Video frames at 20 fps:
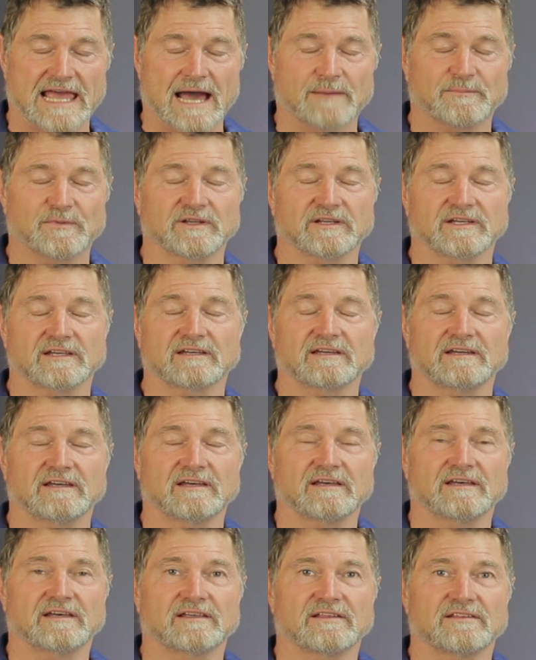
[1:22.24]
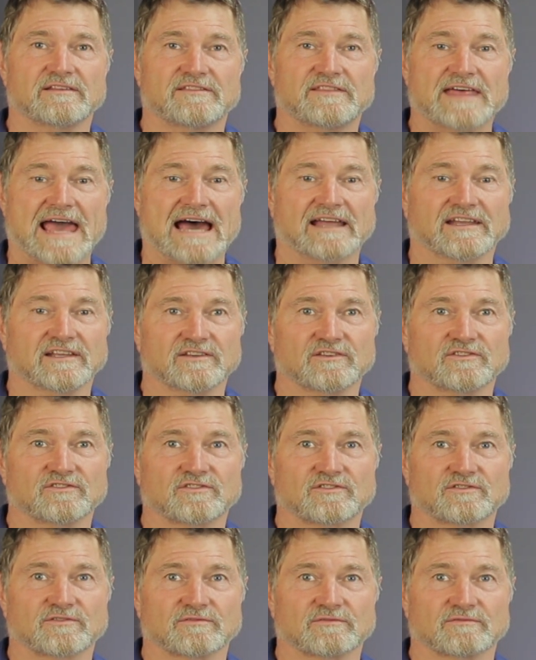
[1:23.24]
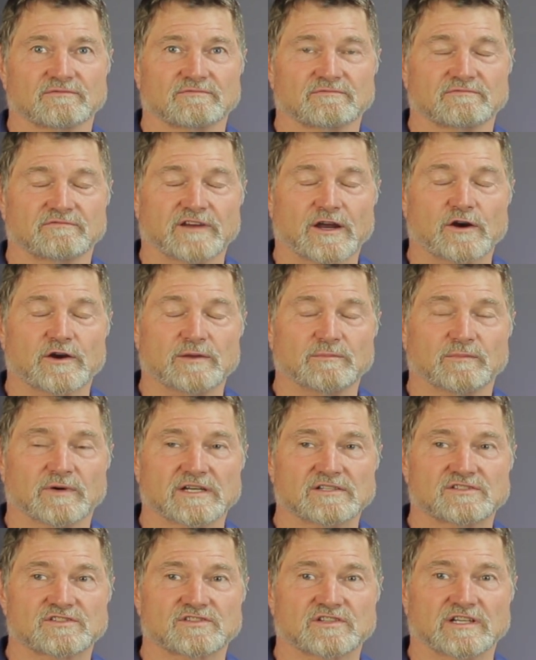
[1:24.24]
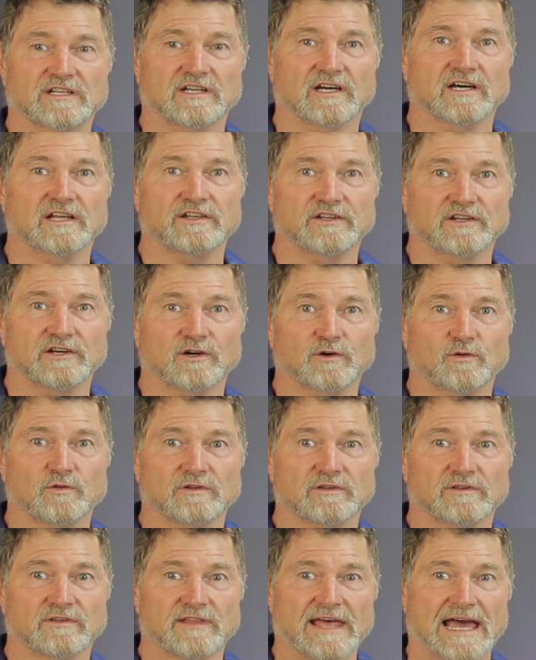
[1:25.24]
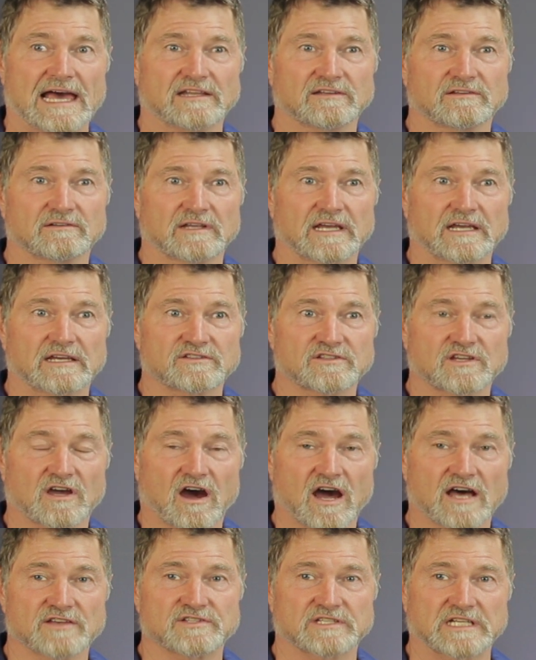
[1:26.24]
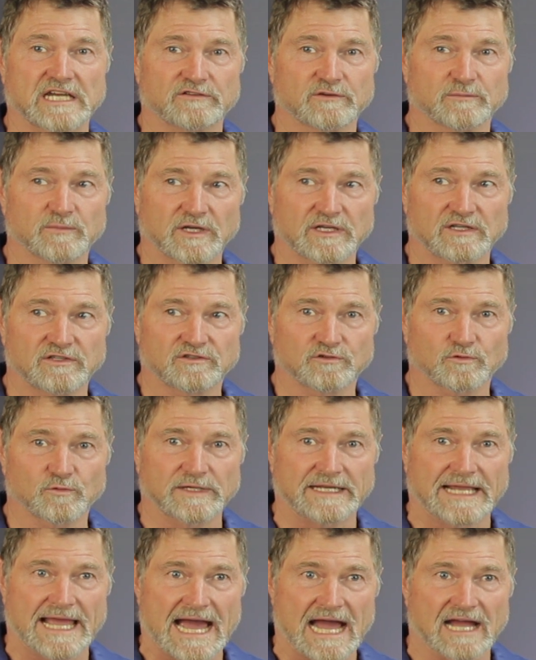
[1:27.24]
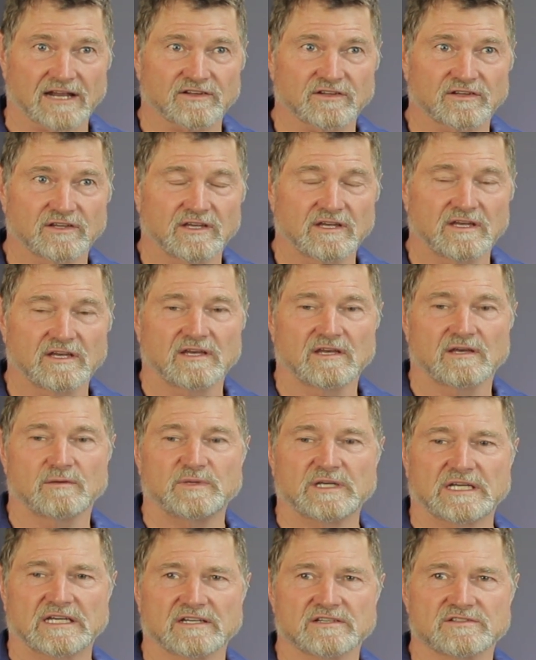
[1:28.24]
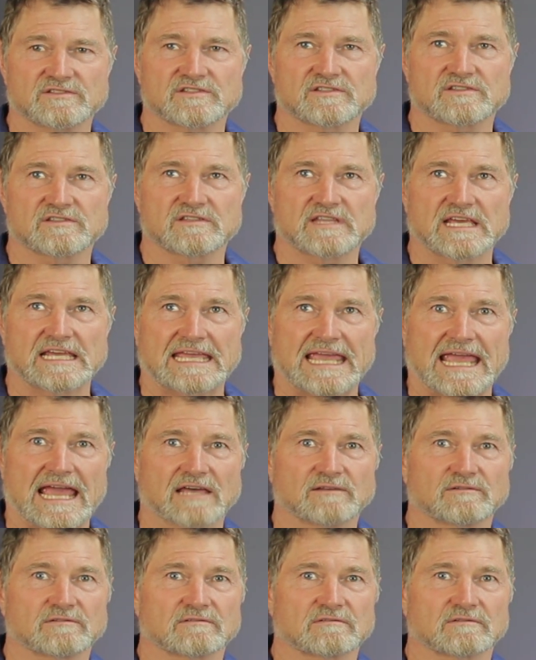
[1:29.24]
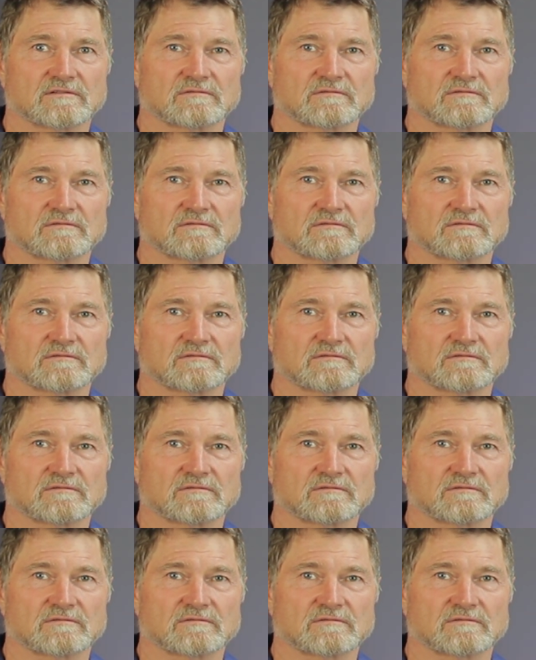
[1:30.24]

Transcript: happening, that is very much an unknown that is causing everybody to react because they can't